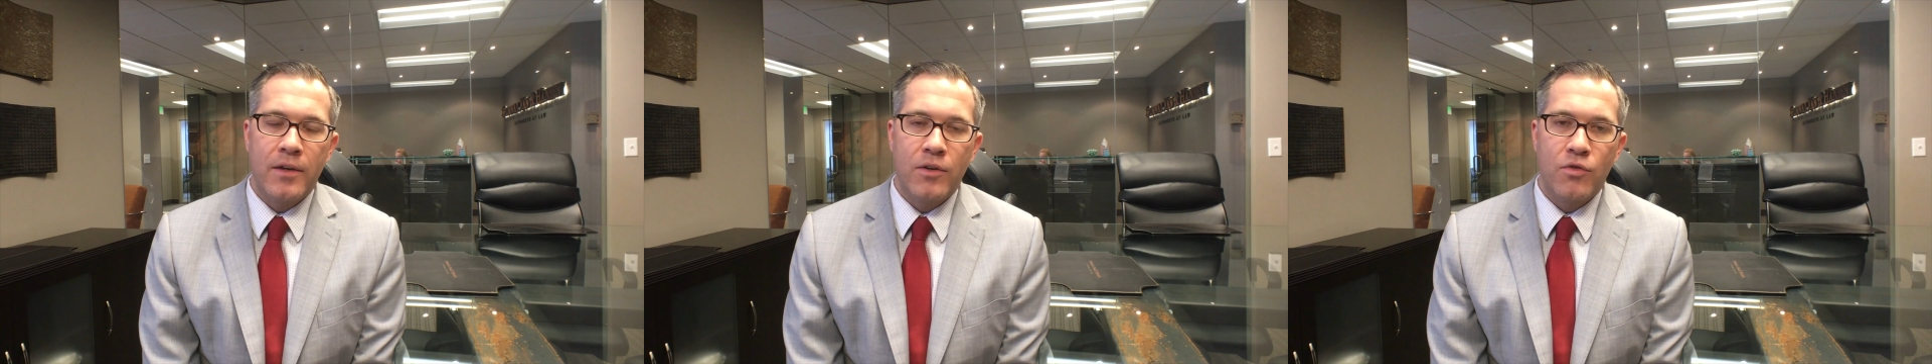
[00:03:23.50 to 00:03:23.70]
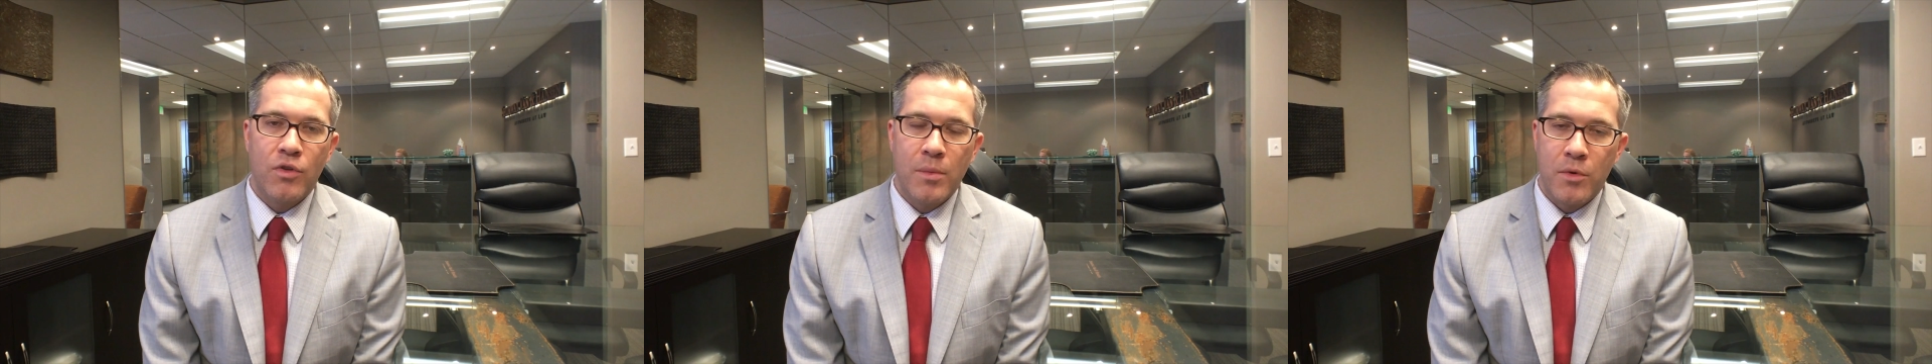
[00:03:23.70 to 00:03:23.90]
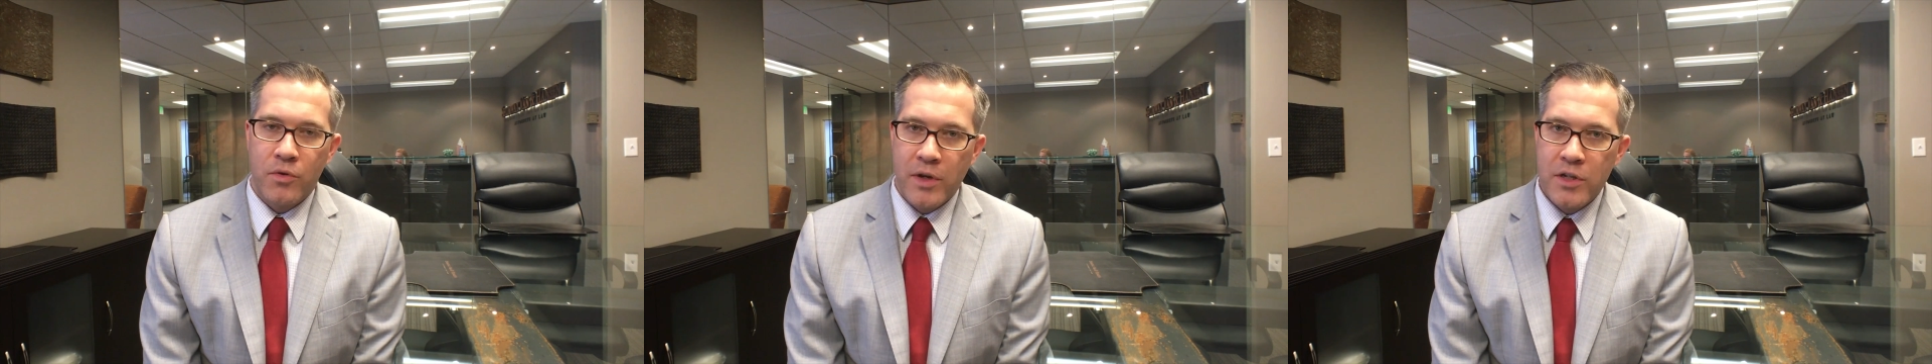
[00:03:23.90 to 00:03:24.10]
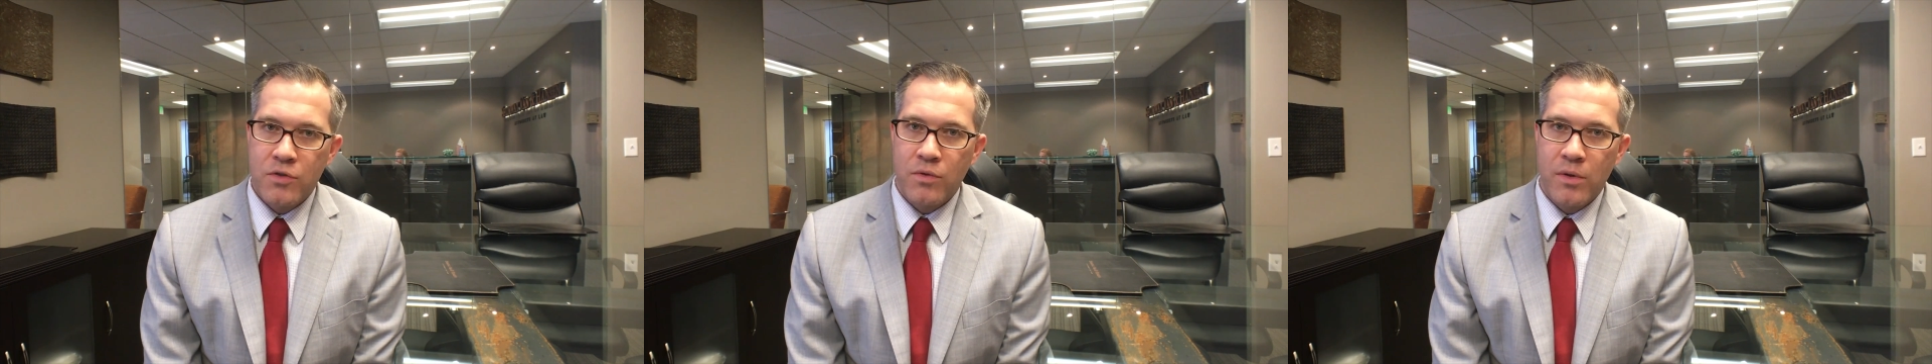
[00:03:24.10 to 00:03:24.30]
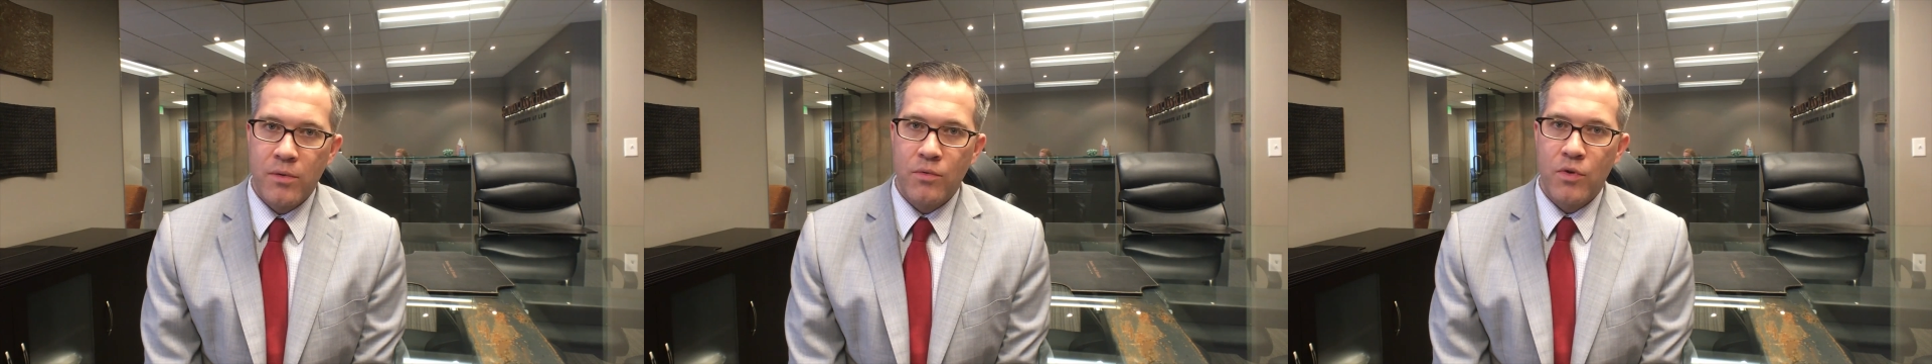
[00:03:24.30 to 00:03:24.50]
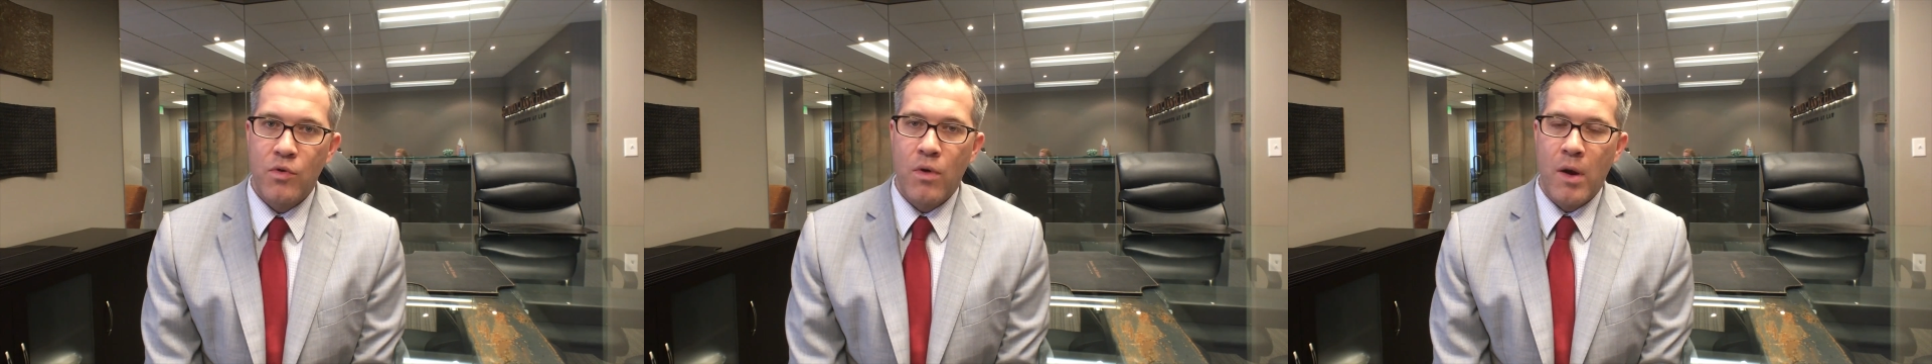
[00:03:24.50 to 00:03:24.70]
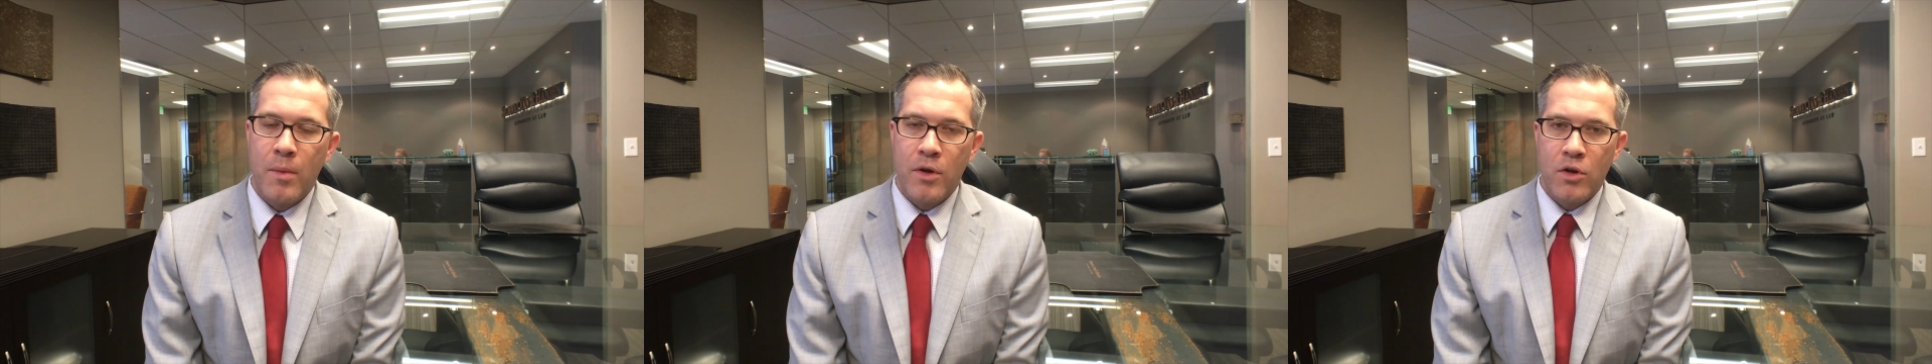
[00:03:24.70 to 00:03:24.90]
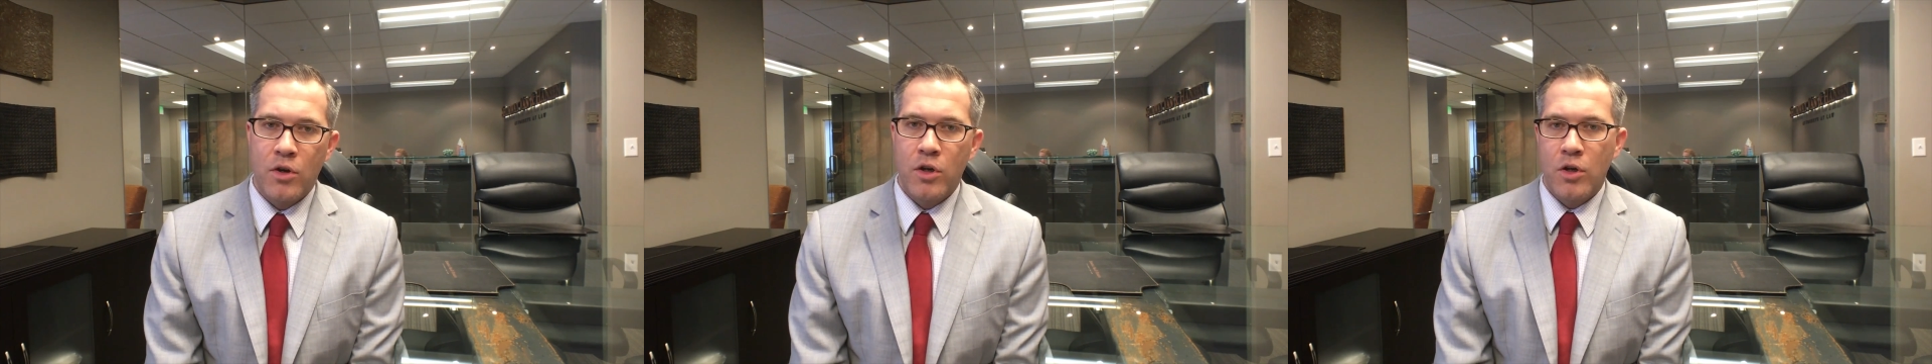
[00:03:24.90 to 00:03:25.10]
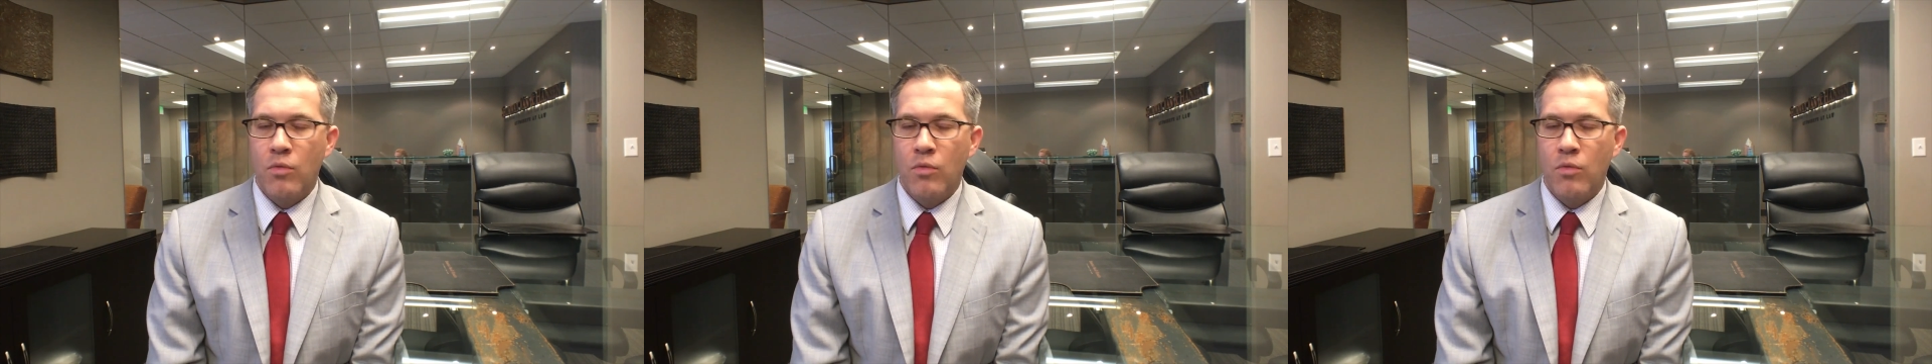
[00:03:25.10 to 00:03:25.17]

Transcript: criminal history requirement, you're going